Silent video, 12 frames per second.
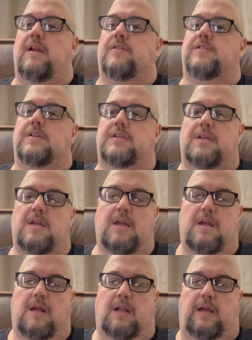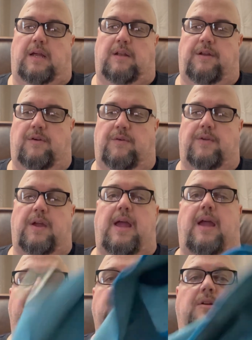It was just like a little
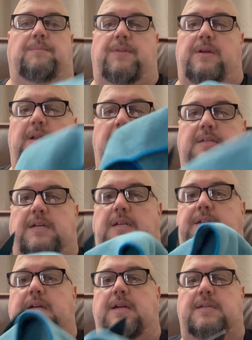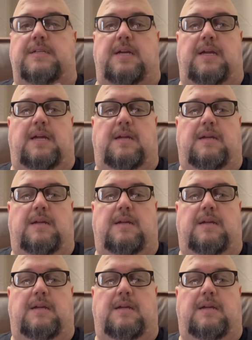excerpt thing that said TSA.